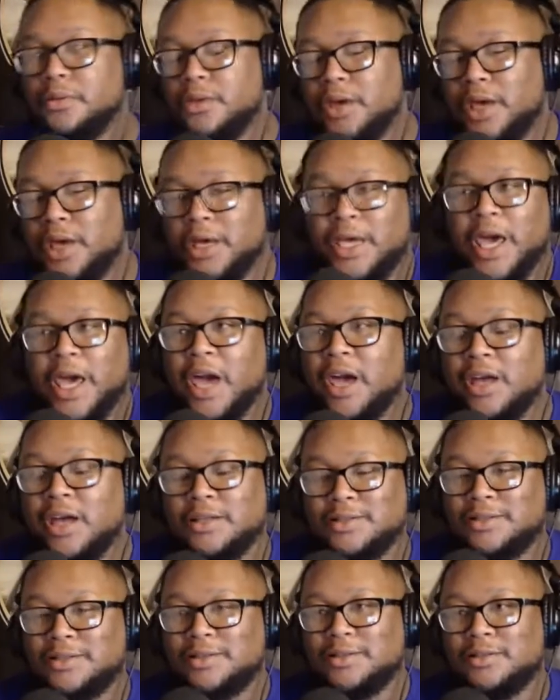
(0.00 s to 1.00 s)
He
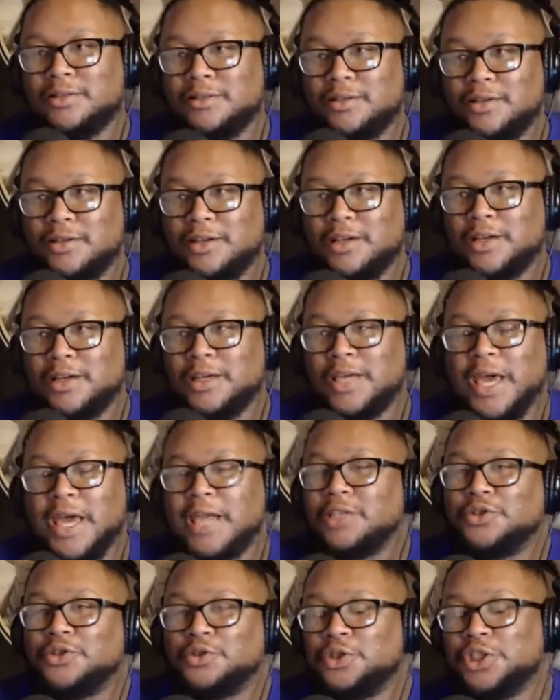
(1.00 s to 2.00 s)
can't. He,
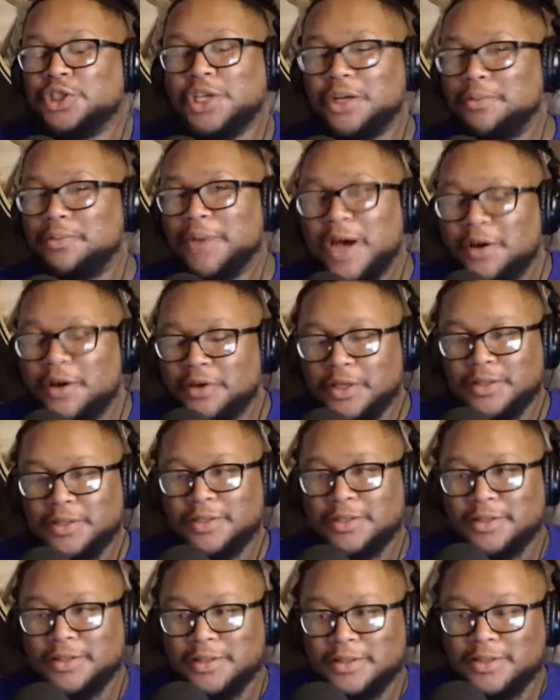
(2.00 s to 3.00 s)
can't do shit about
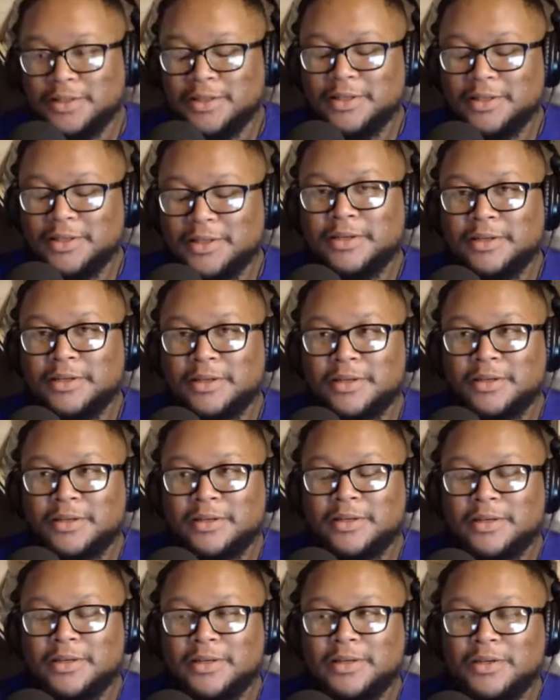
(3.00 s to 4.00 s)
it.
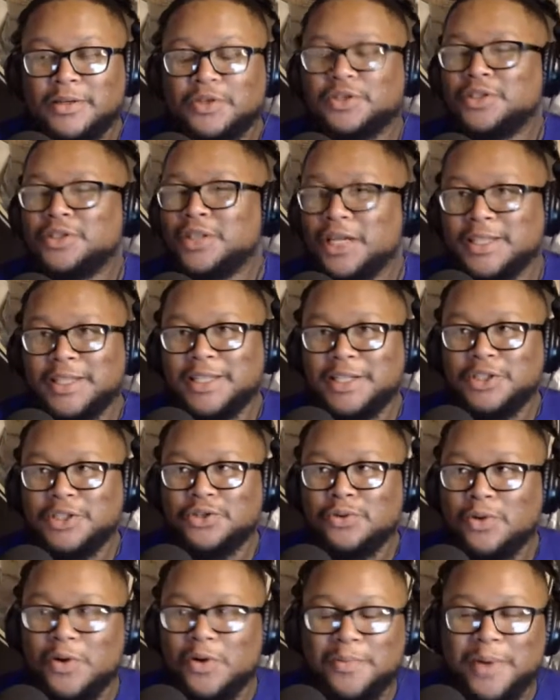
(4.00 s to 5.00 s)
There's nothing
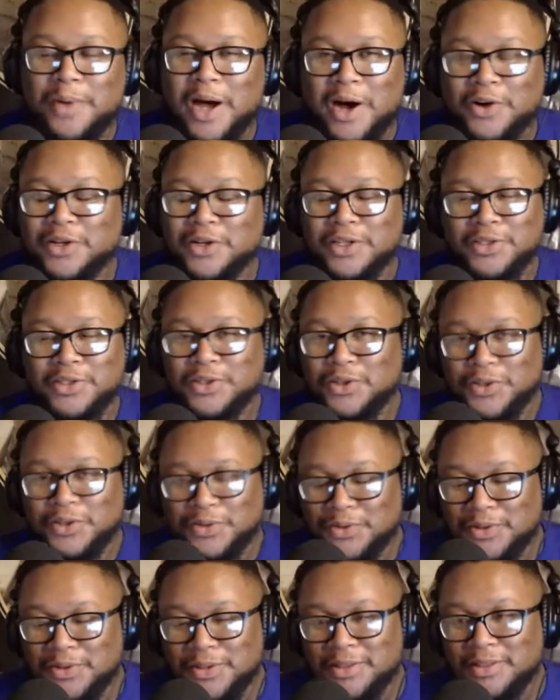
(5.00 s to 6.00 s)
Jerome Powell can do.
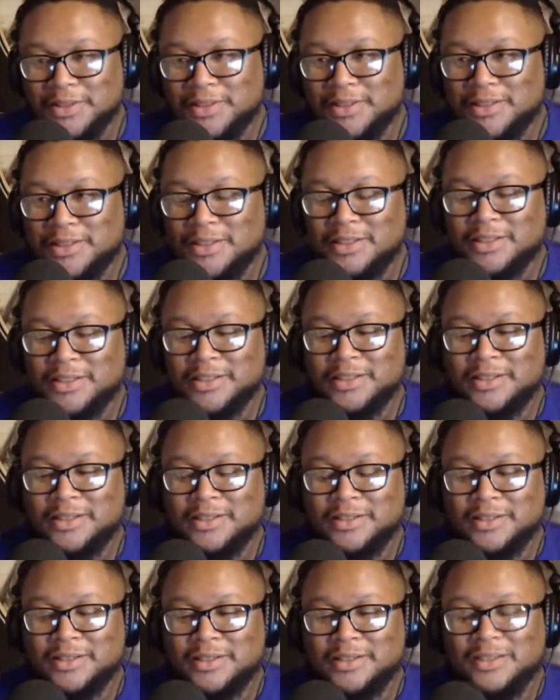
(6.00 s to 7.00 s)

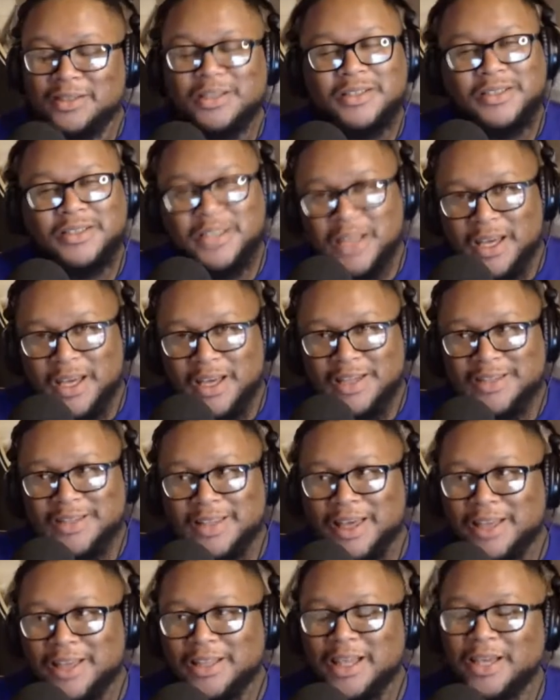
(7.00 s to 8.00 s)
You understand?
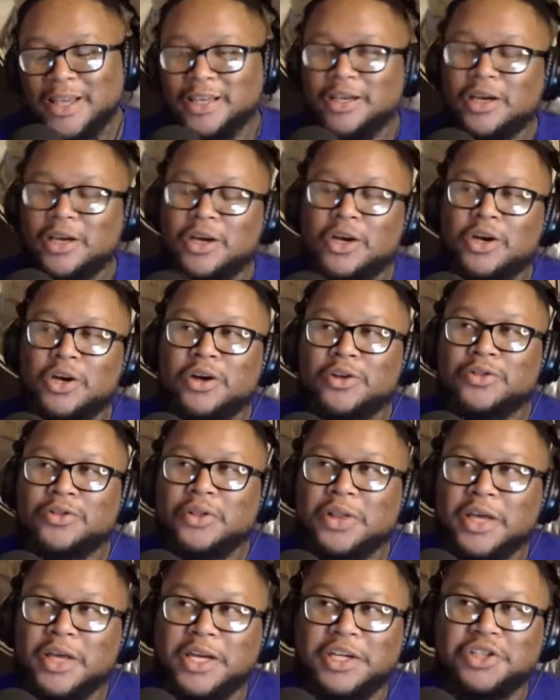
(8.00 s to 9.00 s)
Like, like the
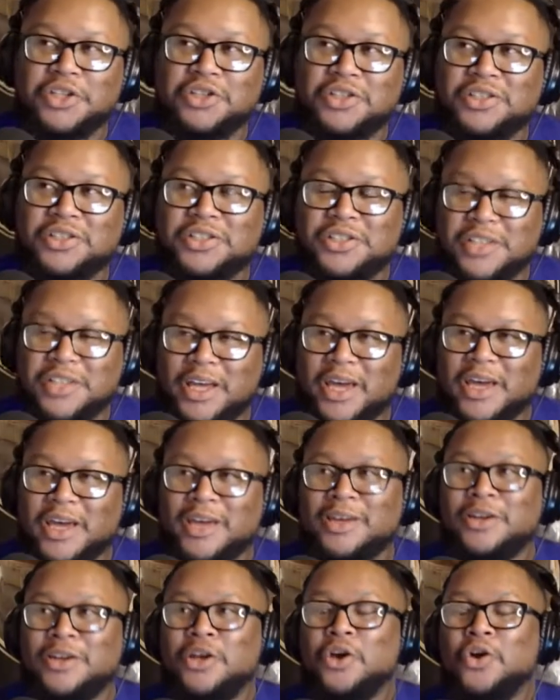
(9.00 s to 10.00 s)
lady just
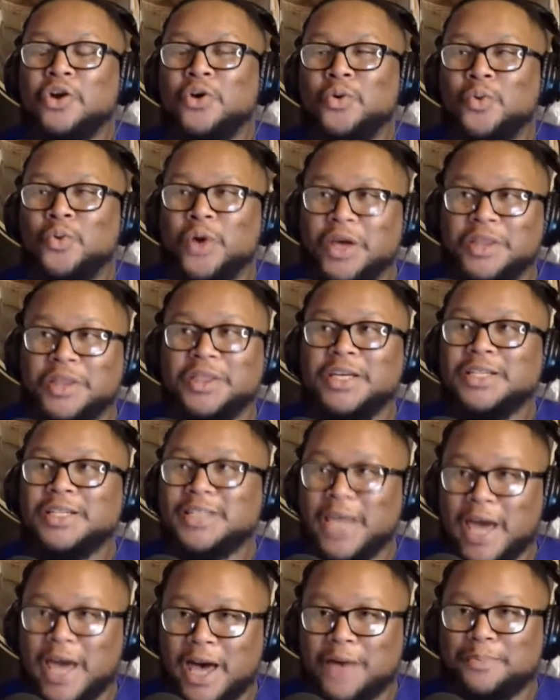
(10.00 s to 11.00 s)
said, when this
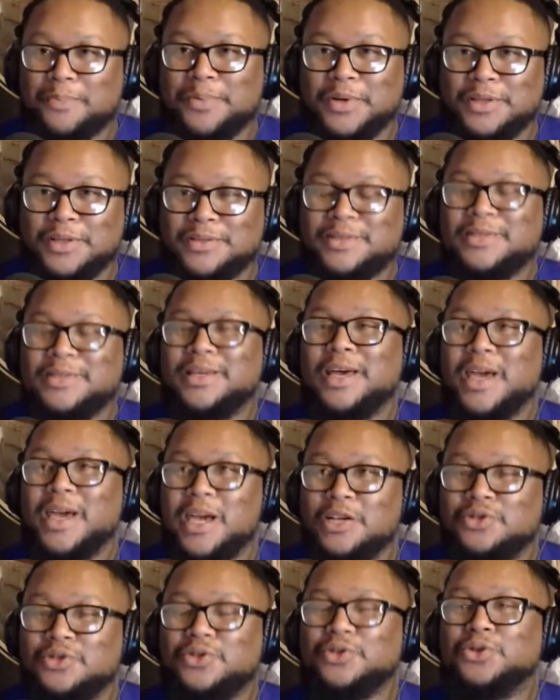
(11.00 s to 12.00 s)
happens,
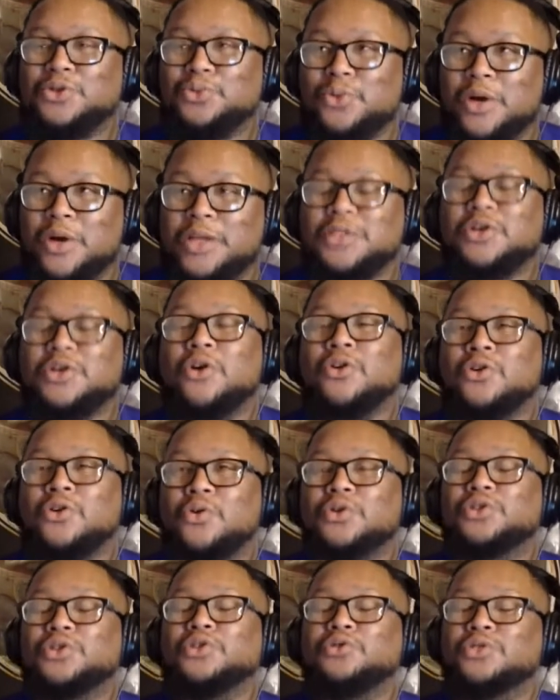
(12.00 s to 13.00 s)
interest rates are
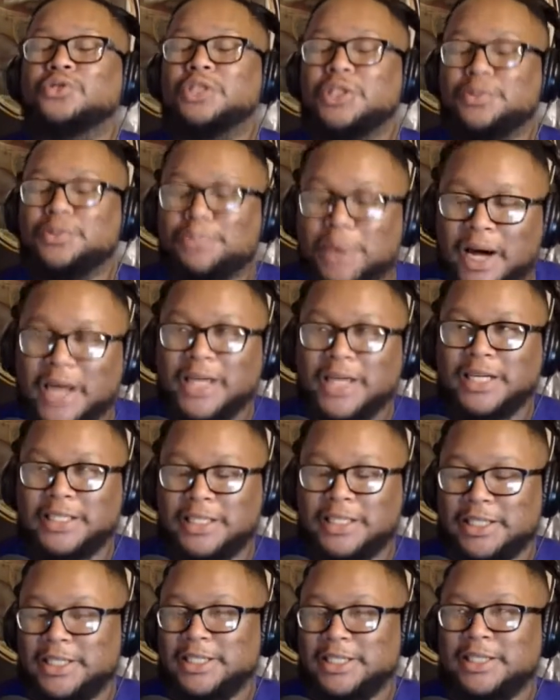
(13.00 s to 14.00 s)
going to
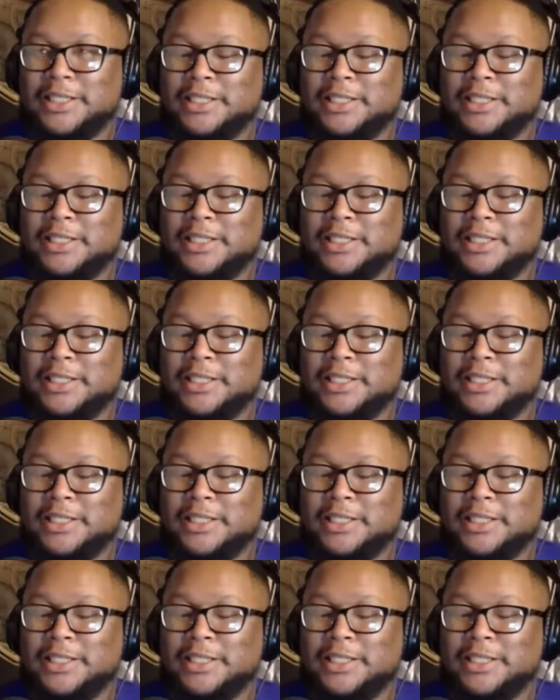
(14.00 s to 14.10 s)
spike.